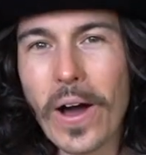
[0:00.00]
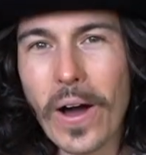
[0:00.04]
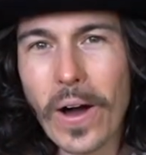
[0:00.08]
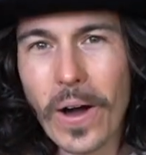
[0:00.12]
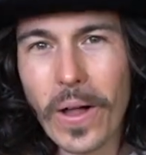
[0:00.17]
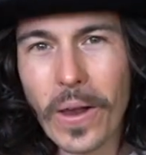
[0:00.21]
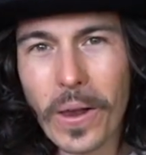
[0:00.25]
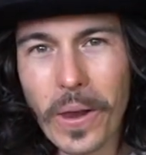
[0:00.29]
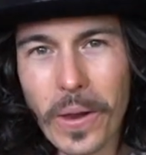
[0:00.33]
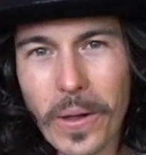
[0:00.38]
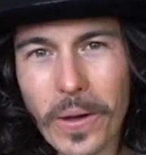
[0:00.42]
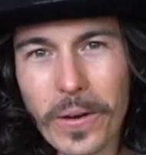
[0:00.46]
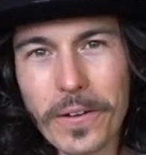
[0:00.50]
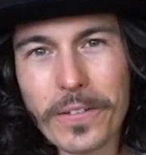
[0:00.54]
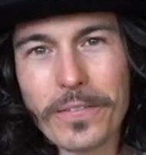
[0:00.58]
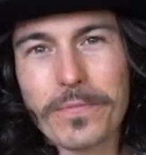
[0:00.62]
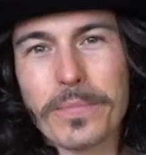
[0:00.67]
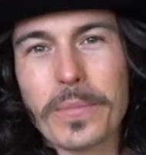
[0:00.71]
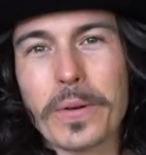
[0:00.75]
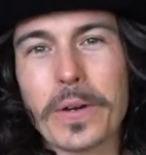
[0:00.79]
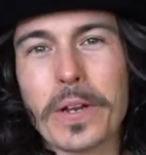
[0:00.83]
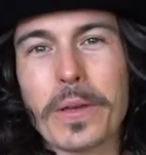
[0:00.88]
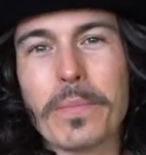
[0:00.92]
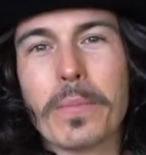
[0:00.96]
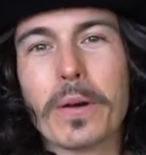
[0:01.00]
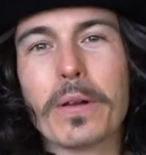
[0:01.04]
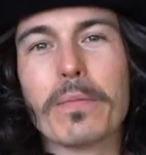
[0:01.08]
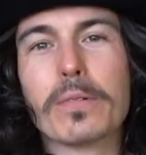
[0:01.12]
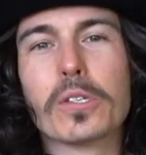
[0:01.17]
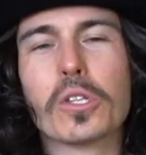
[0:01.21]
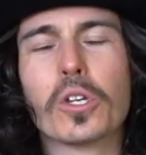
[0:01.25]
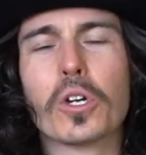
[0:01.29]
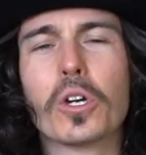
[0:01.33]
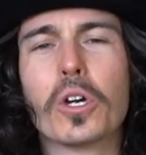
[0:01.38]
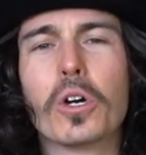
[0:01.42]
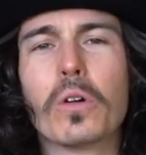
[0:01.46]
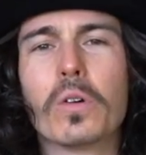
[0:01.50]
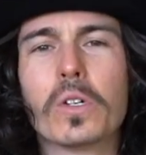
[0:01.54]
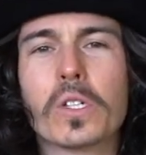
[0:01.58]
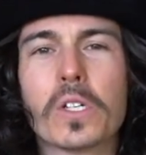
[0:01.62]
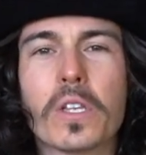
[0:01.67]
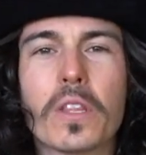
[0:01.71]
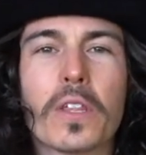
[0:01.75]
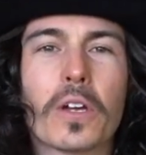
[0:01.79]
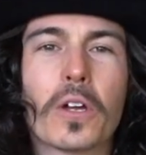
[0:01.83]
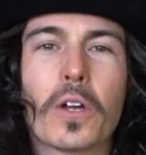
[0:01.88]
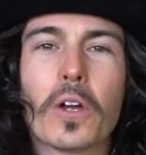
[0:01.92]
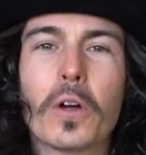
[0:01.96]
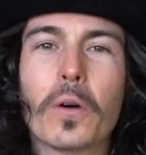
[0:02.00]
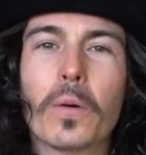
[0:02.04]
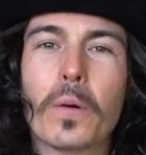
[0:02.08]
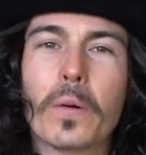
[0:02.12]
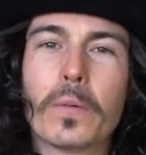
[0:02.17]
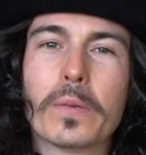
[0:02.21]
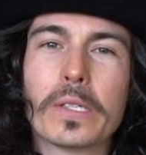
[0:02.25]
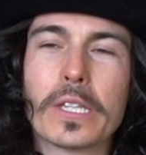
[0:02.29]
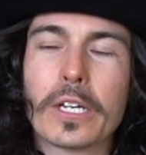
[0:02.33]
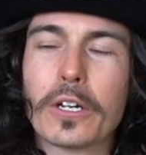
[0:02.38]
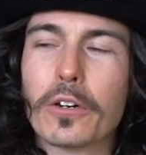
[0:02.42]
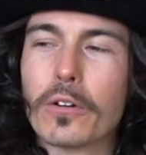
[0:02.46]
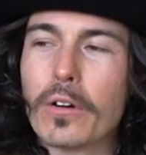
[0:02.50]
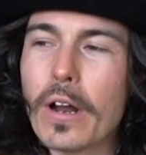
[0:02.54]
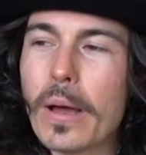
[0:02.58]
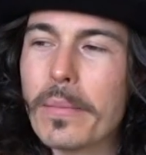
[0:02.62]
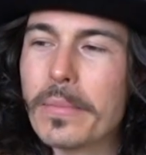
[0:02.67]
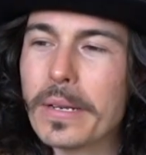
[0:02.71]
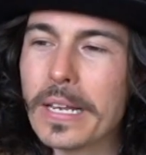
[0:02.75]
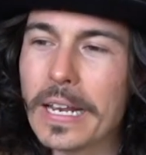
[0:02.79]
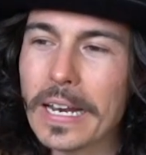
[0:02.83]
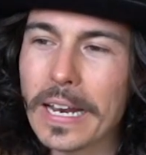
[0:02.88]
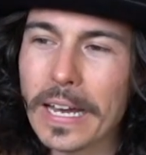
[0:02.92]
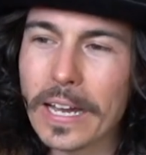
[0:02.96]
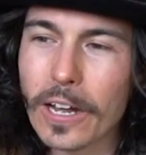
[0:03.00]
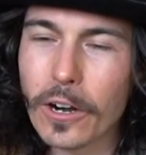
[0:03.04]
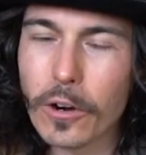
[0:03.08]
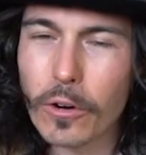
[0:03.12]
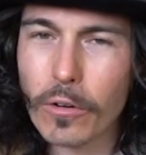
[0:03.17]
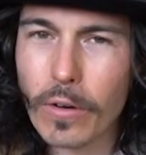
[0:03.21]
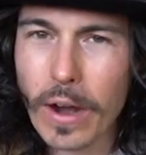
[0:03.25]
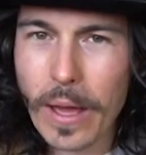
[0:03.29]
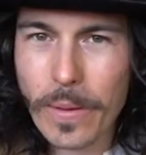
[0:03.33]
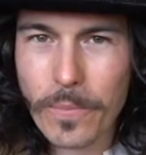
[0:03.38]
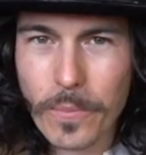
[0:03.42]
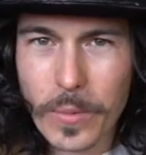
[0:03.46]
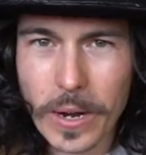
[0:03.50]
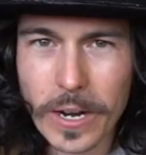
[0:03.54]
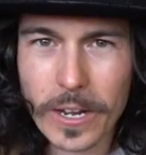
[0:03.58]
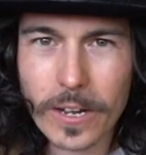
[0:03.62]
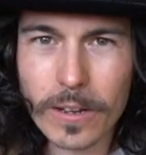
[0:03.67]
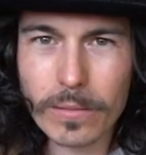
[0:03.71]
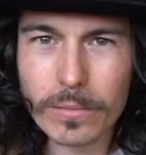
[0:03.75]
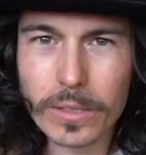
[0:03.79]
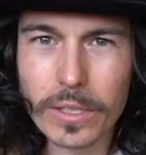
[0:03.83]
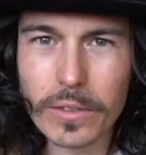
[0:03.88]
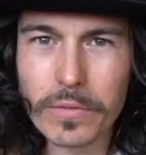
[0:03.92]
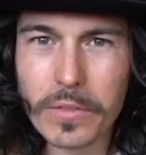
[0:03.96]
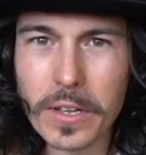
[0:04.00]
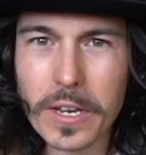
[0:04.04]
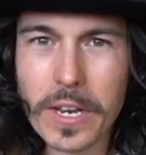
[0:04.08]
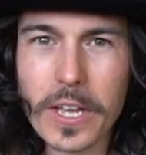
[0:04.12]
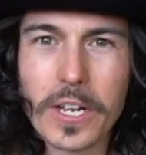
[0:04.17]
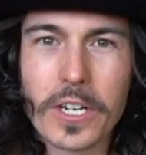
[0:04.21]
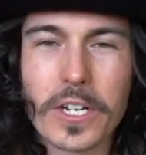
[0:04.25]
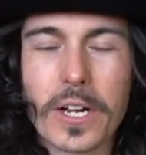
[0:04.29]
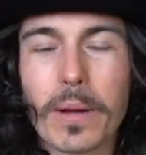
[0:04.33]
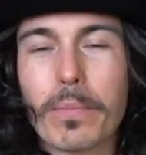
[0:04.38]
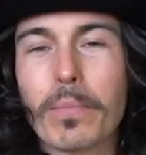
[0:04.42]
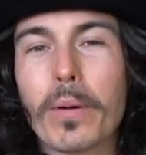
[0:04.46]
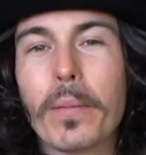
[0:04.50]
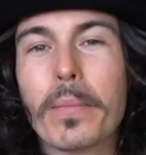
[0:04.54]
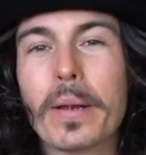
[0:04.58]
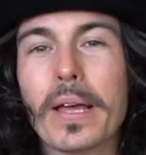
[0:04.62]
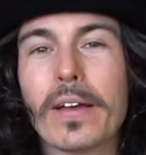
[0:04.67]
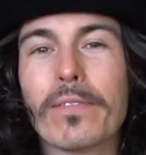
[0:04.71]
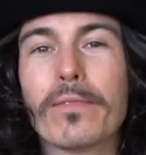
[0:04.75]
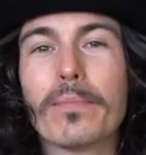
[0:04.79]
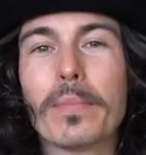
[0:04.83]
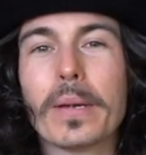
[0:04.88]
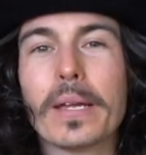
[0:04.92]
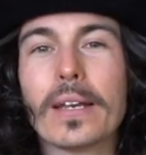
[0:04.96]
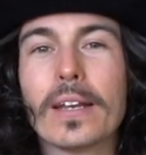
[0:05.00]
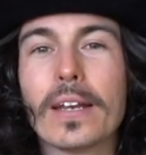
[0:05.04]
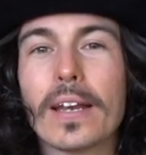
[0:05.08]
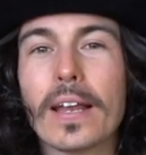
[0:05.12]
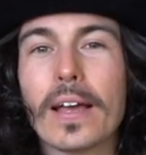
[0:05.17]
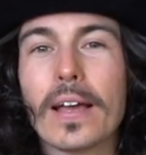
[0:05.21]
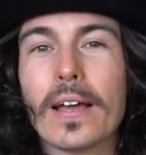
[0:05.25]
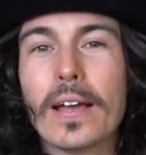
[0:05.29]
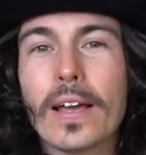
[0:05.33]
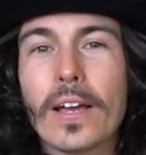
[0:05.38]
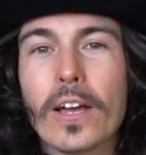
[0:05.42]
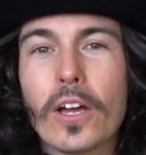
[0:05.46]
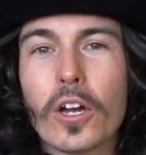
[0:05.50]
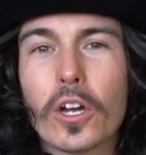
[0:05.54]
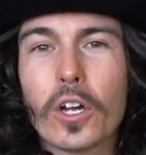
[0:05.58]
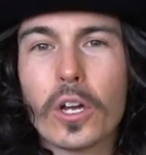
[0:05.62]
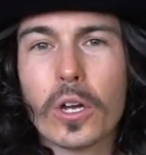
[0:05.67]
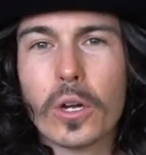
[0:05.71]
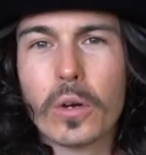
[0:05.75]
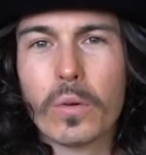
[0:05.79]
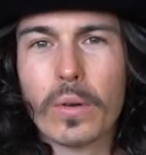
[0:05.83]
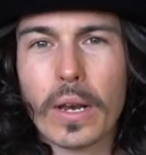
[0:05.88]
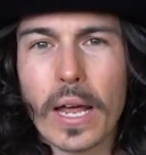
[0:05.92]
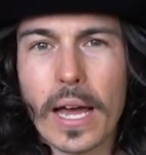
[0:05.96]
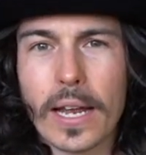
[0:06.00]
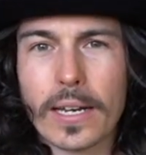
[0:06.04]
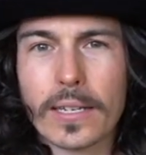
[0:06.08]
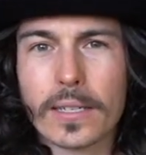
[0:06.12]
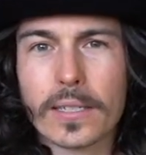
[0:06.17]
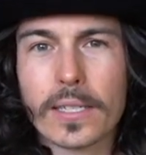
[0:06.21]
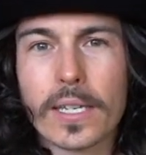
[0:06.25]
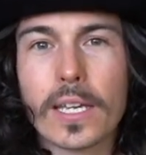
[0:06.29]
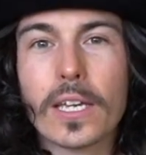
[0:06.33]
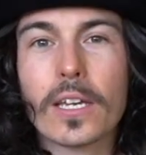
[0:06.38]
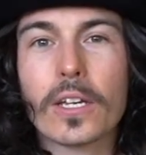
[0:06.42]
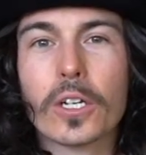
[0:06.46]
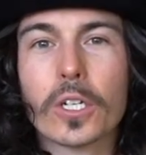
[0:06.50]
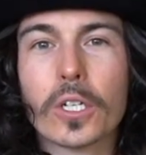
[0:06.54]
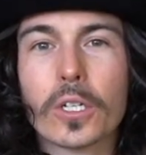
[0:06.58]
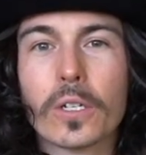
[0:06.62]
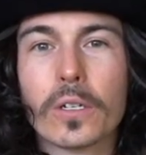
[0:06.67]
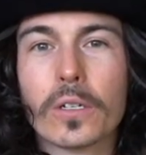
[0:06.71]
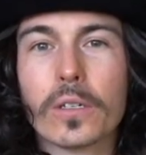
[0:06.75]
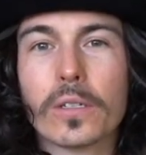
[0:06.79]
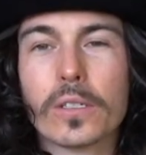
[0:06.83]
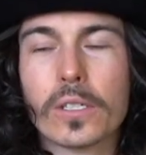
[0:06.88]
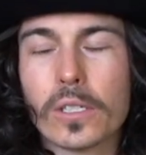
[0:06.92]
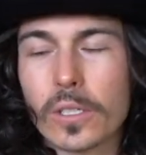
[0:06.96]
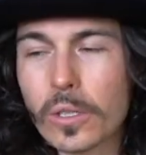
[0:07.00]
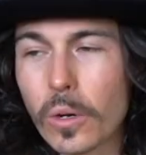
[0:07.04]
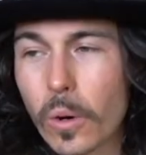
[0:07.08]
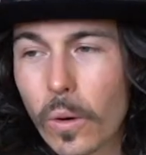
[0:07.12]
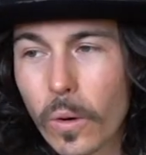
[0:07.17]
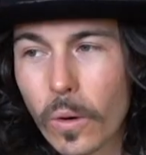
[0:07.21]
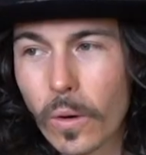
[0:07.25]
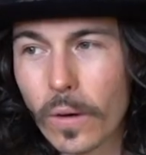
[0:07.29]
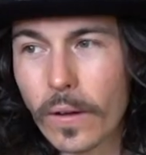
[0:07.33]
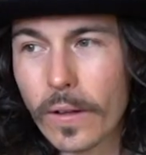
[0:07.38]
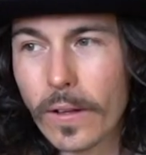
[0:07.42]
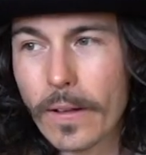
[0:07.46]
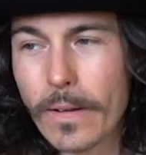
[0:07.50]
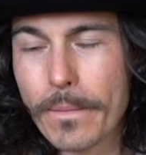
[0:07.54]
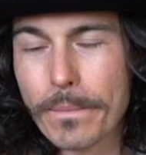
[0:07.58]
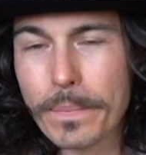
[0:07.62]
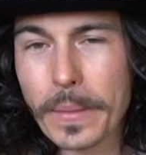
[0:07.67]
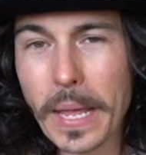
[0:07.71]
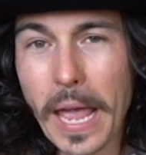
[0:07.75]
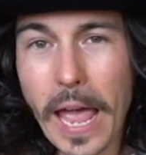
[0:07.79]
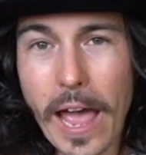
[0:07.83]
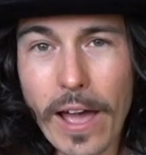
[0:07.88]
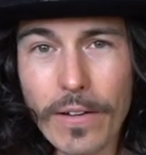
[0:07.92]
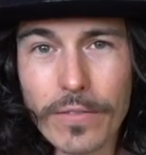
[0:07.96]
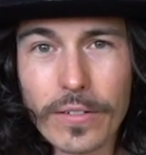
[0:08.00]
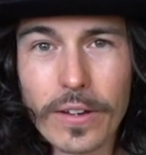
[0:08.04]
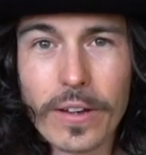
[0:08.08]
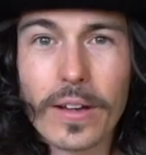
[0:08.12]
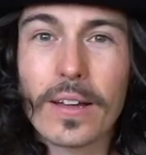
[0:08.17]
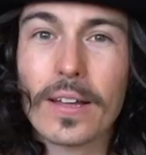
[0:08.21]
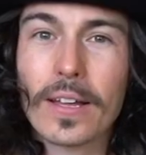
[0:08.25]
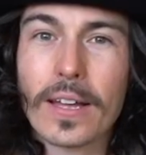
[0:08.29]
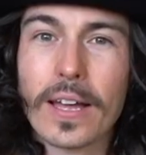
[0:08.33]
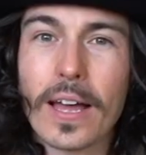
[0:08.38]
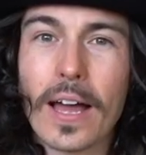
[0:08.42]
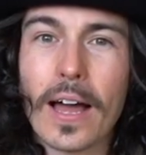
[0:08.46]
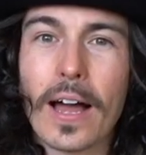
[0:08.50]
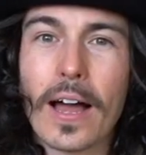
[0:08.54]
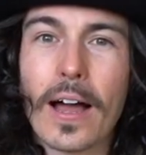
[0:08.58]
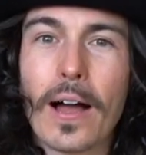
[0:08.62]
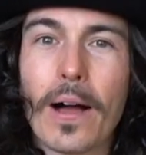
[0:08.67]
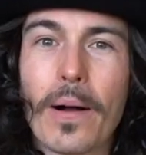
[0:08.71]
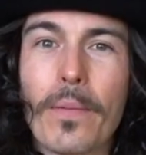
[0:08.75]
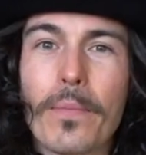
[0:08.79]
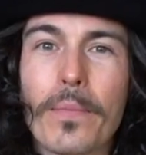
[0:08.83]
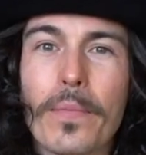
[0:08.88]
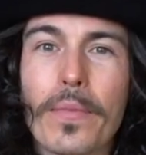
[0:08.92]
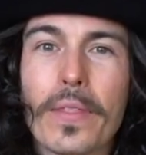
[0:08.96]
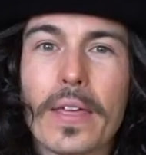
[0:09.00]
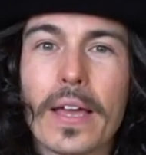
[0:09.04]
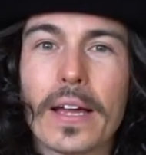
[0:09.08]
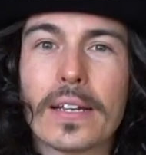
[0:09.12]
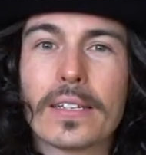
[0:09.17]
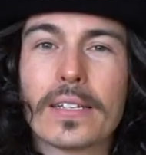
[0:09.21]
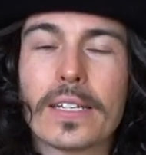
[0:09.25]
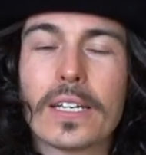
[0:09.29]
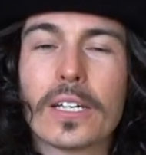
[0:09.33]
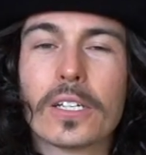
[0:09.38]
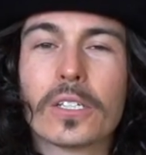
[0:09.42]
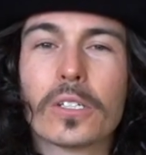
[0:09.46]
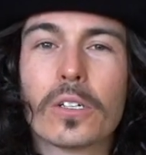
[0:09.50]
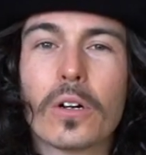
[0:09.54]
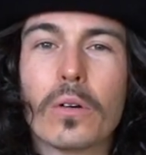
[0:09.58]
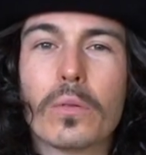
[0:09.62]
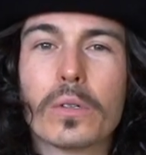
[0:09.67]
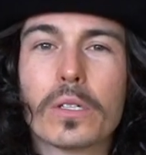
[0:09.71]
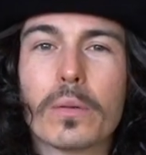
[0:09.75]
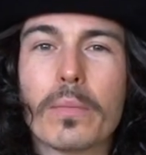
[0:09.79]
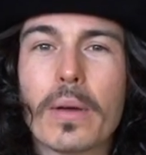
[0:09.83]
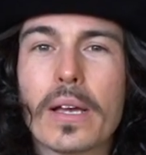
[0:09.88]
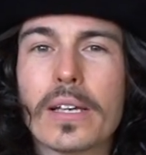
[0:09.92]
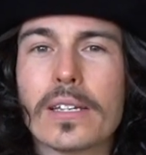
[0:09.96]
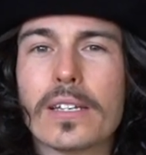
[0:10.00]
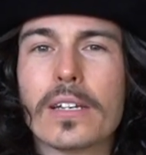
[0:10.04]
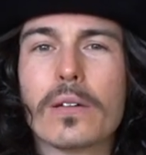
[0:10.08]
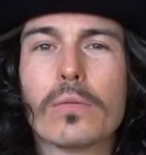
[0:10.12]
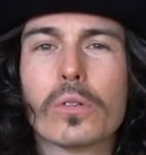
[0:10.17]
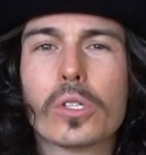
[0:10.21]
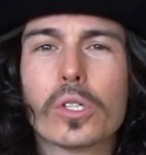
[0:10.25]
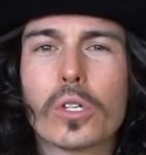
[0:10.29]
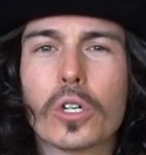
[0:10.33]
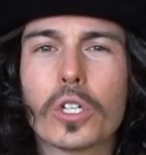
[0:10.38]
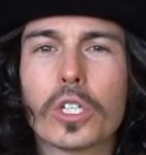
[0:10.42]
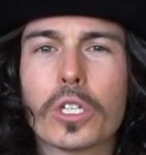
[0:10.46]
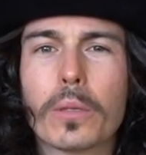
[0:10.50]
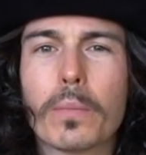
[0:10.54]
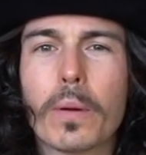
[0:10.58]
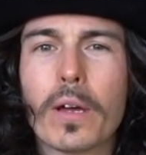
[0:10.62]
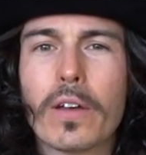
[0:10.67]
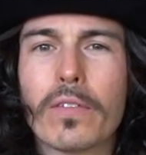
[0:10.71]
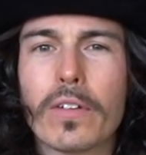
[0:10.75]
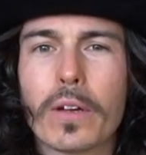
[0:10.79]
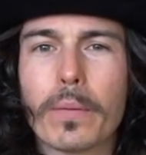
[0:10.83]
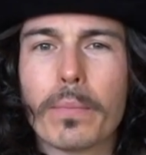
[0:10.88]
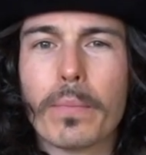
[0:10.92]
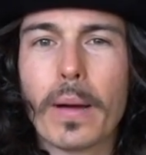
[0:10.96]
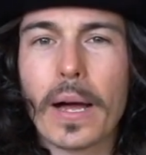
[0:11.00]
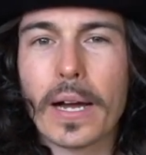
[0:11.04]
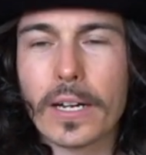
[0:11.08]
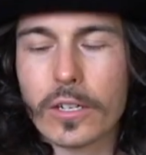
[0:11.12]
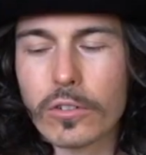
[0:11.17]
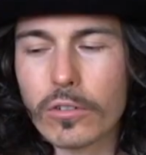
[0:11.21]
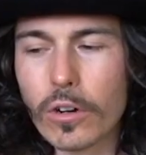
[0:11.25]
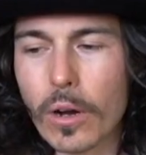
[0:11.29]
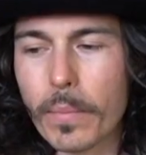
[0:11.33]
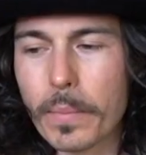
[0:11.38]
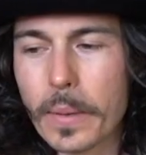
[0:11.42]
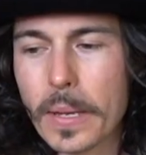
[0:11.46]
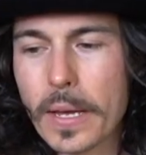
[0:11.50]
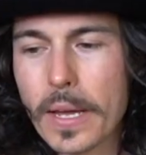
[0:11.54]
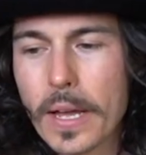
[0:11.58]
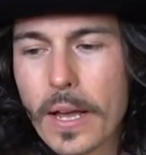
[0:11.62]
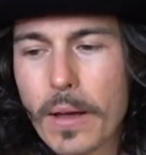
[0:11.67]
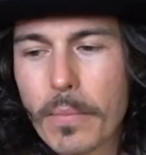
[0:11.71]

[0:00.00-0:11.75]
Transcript: a lot of money, but it was the coolest of the cool. It was the creme de la creme when it comes to vintage. I probably haven't been in a cooler antique store ever. The antique store was amazing. It was such the perfect backdrop.